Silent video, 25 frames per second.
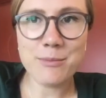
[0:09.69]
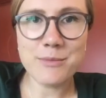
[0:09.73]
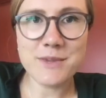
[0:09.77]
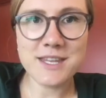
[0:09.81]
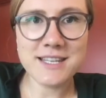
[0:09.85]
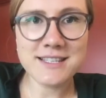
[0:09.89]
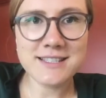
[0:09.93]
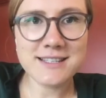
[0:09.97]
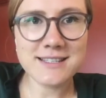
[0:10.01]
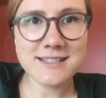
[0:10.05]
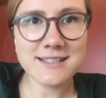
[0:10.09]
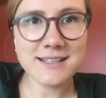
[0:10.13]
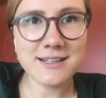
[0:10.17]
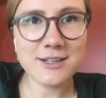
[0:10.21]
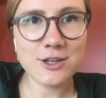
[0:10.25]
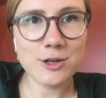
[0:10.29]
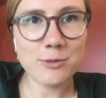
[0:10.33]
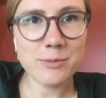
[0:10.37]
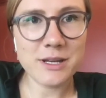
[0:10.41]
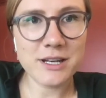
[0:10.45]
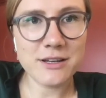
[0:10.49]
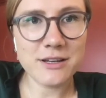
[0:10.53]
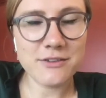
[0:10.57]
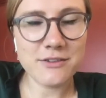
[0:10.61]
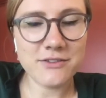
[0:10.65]
This is a little
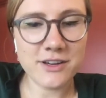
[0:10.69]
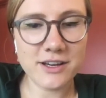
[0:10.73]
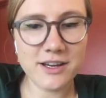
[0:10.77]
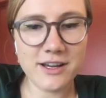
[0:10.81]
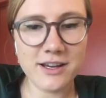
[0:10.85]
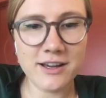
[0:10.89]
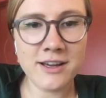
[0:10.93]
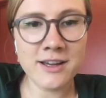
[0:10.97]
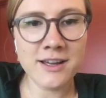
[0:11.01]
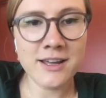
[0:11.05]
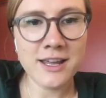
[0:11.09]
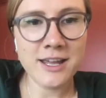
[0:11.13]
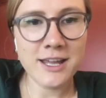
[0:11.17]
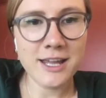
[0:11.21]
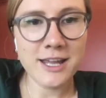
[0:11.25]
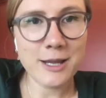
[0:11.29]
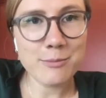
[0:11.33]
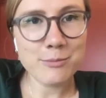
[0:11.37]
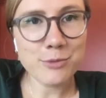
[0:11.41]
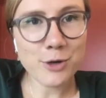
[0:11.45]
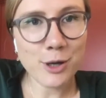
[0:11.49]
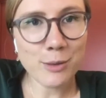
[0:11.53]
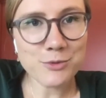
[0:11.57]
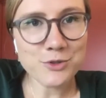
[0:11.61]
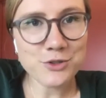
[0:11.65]
bit of a
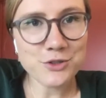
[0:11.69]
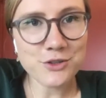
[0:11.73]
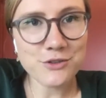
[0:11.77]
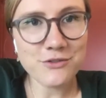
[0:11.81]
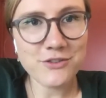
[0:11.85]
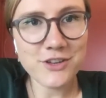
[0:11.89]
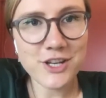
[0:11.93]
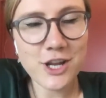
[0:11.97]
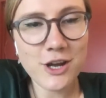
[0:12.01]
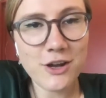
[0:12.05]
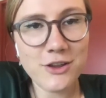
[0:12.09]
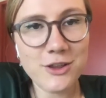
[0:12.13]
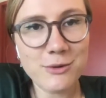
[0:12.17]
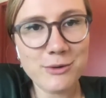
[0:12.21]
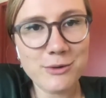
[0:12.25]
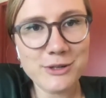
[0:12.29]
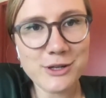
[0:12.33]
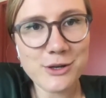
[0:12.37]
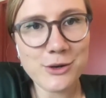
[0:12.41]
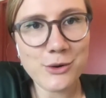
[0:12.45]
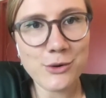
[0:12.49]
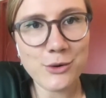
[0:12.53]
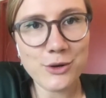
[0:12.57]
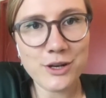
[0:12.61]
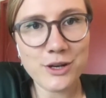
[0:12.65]
impromptu video that we're
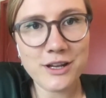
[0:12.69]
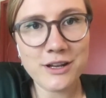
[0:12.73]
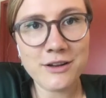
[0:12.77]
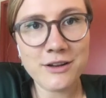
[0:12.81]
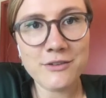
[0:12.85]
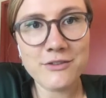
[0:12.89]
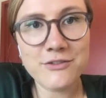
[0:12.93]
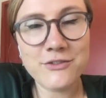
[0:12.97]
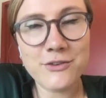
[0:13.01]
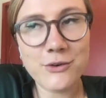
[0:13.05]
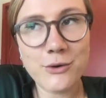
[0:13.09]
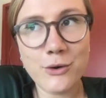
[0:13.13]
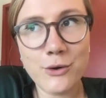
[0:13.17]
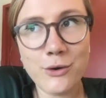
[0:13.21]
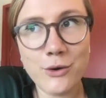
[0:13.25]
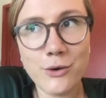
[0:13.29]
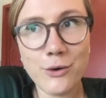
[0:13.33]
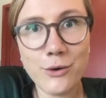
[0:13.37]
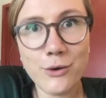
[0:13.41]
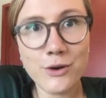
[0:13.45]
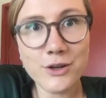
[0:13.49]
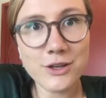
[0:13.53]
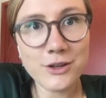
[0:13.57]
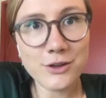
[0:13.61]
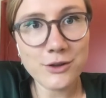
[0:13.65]
recording
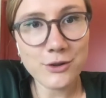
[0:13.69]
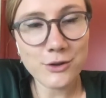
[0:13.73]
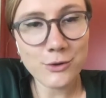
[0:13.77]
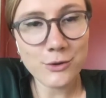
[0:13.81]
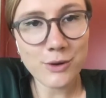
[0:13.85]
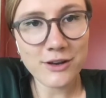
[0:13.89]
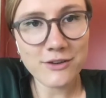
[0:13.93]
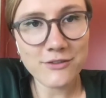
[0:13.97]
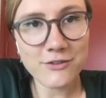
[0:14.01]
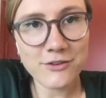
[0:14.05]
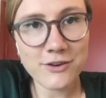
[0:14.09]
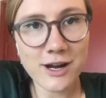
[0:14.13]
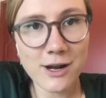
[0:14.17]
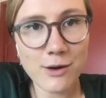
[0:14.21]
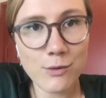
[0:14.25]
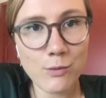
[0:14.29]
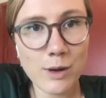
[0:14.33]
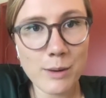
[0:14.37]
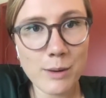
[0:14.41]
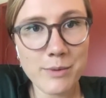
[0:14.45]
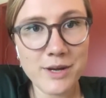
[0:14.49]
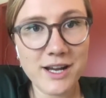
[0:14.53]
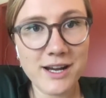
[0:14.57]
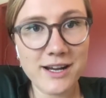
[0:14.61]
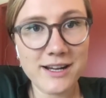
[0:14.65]
for you and for our
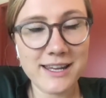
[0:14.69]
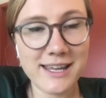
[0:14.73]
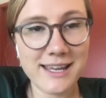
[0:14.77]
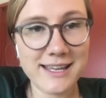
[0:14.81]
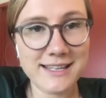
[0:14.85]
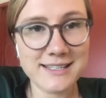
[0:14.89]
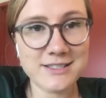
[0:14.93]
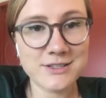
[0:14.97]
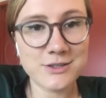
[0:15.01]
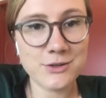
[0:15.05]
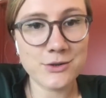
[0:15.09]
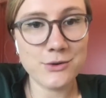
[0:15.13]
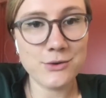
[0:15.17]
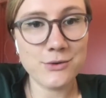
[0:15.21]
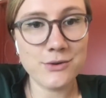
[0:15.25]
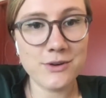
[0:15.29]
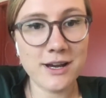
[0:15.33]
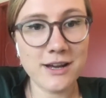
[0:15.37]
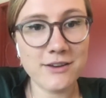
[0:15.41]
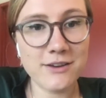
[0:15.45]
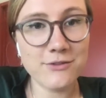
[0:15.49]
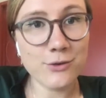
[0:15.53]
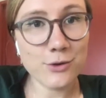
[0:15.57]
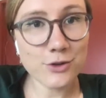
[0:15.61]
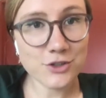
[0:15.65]
webinar guest who
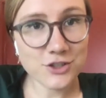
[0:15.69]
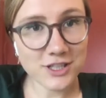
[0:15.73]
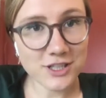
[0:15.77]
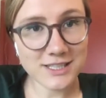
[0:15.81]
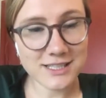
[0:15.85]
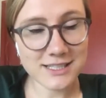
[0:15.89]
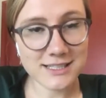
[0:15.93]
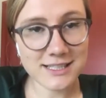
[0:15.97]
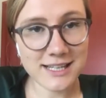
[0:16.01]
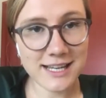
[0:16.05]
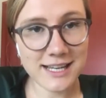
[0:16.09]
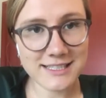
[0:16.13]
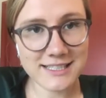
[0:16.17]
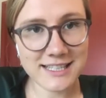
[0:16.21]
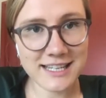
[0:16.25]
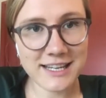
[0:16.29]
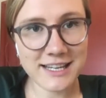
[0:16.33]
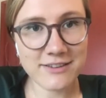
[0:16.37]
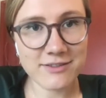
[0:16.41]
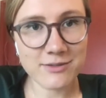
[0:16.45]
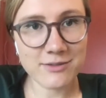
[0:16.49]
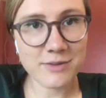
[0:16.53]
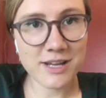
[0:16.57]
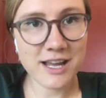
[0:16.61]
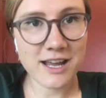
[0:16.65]
unfortunately didn't get to
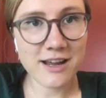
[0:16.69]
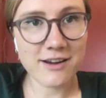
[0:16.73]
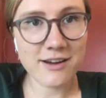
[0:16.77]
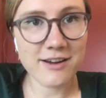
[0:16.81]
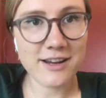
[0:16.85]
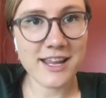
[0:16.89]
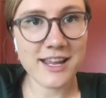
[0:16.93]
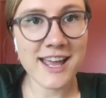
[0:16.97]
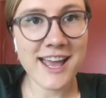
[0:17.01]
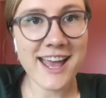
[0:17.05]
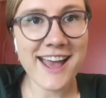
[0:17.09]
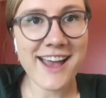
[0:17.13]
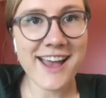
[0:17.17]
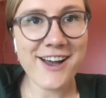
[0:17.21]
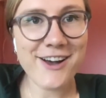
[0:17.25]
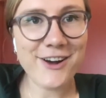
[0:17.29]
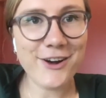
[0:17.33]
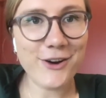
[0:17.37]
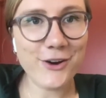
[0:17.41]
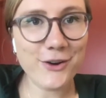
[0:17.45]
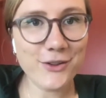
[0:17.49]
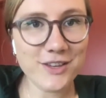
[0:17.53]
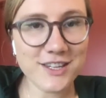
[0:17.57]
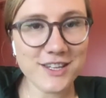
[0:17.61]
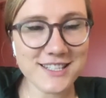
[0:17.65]
hear from Kerry
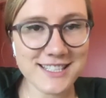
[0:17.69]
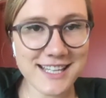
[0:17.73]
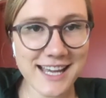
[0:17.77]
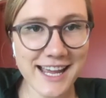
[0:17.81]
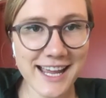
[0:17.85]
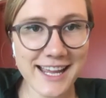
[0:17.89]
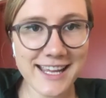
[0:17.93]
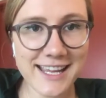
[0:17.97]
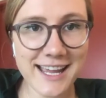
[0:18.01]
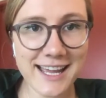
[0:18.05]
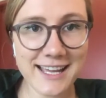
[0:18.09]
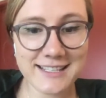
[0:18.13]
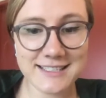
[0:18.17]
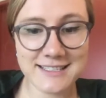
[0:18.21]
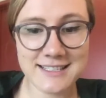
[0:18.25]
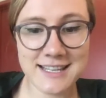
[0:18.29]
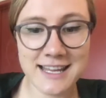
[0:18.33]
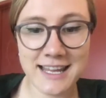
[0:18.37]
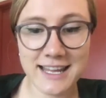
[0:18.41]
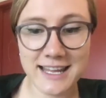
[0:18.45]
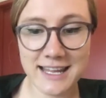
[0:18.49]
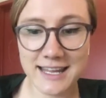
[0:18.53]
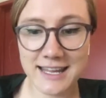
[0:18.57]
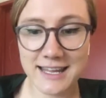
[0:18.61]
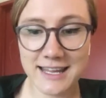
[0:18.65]
on the day as
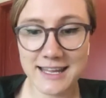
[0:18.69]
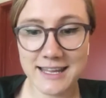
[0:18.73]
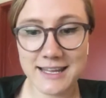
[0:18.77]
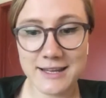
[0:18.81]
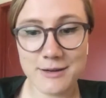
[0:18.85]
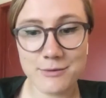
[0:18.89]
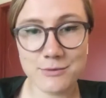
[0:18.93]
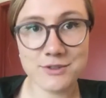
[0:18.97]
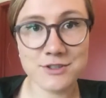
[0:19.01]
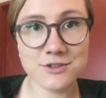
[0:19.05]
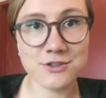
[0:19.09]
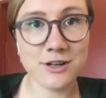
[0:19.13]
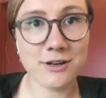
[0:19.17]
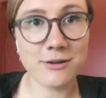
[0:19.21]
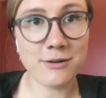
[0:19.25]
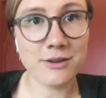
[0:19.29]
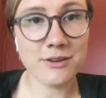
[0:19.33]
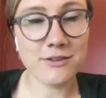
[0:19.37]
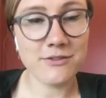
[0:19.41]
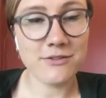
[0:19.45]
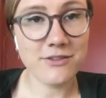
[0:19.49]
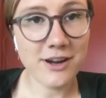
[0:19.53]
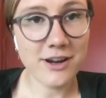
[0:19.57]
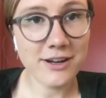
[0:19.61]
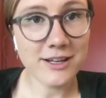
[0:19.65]
he was struck
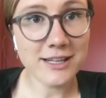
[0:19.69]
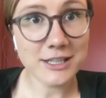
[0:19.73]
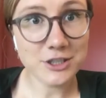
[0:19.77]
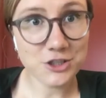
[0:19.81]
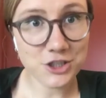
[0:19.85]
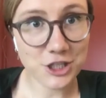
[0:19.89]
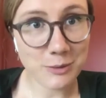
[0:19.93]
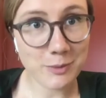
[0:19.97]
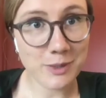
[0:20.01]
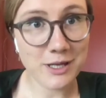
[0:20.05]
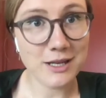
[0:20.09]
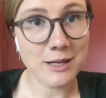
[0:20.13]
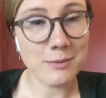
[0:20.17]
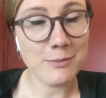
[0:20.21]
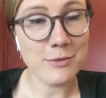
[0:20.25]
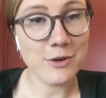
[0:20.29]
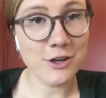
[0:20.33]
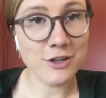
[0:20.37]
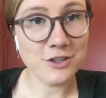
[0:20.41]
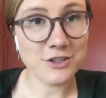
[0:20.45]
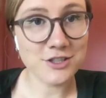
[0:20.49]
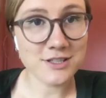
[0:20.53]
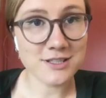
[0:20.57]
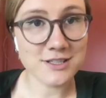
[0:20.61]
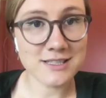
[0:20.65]
with a very legitimate
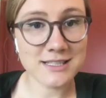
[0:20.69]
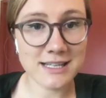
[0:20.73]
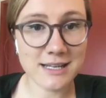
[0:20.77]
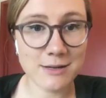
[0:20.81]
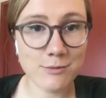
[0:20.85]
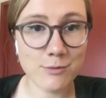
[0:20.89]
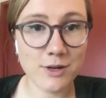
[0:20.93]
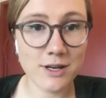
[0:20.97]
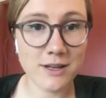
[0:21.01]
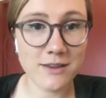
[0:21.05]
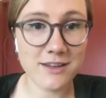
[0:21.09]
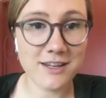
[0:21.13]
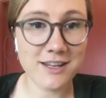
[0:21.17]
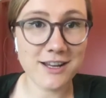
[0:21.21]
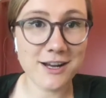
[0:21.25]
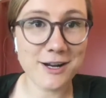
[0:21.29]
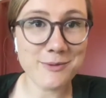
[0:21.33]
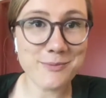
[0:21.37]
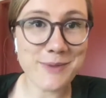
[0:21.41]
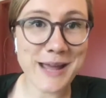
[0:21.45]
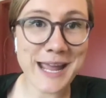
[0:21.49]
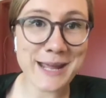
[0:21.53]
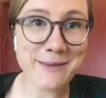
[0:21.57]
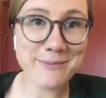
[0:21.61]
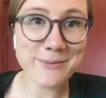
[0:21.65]
emergency. One of the
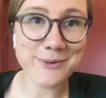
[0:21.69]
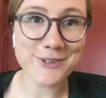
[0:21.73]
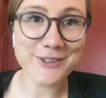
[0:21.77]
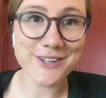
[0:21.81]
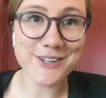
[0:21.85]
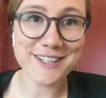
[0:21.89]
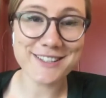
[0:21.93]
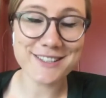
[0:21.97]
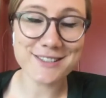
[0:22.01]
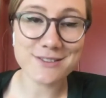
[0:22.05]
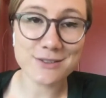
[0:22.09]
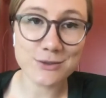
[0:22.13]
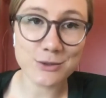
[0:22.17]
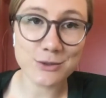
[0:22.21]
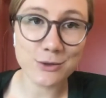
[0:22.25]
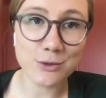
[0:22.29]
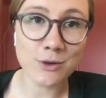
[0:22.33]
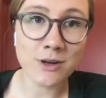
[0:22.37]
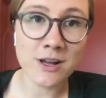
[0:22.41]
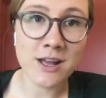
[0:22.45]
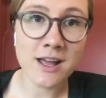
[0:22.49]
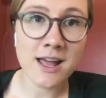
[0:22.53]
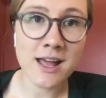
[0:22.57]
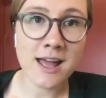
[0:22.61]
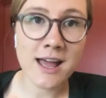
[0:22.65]
young people at the
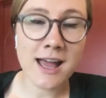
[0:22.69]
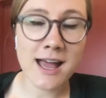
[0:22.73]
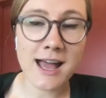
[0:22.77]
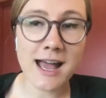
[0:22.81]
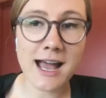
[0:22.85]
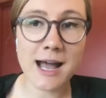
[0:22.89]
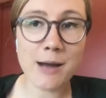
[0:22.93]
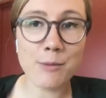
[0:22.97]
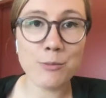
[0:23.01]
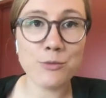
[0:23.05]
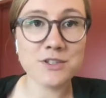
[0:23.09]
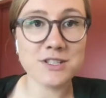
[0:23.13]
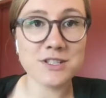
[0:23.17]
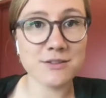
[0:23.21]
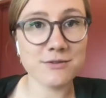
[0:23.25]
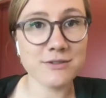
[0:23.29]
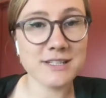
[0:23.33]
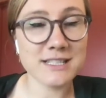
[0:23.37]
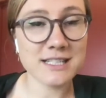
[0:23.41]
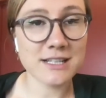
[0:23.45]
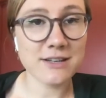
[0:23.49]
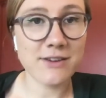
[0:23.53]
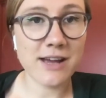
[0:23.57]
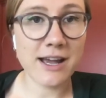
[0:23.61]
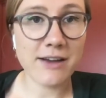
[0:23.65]
school was at
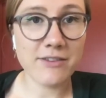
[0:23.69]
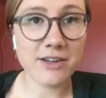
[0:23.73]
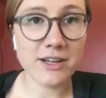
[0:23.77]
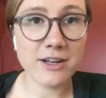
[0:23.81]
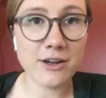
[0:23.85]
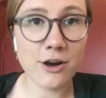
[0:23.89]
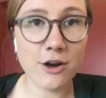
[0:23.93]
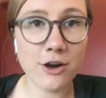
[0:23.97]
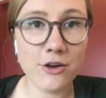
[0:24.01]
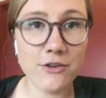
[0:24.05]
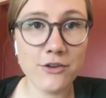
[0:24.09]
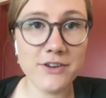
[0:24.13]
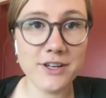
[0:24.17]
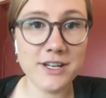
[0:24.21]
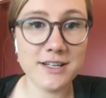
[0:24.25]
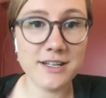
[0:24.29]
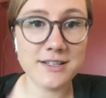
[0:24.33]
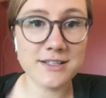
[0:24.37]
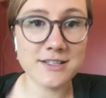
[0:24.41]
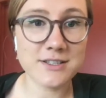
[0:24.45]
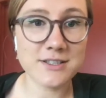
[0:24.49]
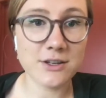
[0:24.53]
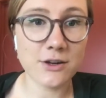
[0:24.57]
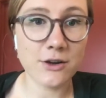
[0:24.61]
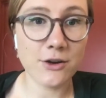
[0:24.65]
risk of having COVID
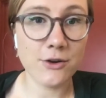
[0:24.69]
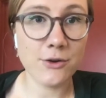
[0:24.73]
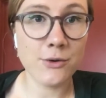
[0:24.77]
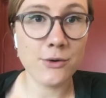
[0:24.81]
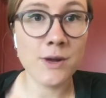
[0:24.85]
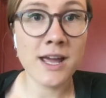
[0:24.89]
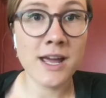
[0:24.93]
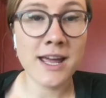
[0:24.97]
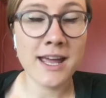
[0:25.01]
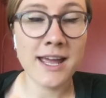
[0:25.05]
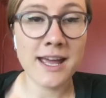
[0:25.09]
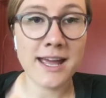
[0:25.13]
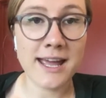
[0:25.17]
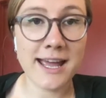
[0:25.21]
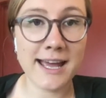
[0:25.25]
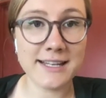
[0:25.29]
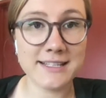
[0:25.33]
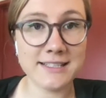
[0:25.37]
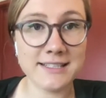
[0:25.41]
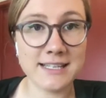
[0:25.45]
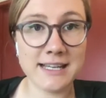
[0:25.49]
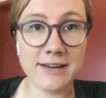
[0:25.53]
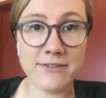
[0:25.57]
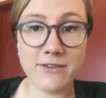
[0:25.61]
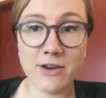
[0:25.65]
and so
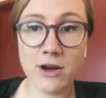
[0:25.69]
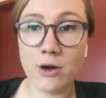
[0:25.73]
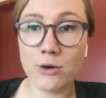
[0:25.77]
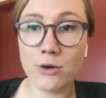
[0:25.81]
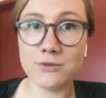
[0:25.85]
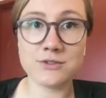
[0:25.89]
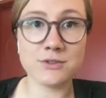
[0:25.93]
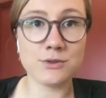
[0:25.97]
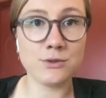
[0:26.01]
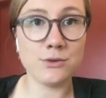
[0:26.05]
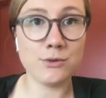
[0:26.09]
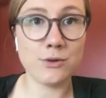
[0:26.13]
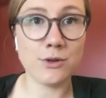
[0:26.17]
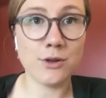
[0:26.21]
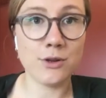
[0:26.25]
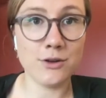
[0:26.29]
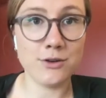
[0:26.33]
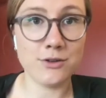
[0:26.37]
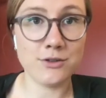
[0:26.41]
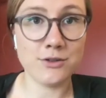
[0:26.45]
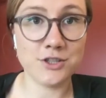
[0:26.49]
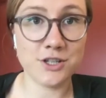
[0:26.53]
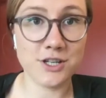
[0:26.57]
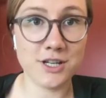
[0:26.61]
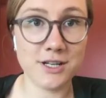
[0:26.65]
had to have a whole school
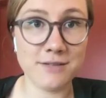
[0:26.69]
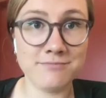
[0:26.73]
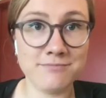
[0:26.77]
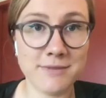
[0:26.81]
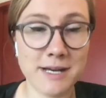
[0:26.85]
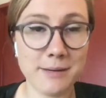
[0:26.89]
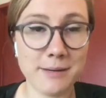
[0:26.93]
closure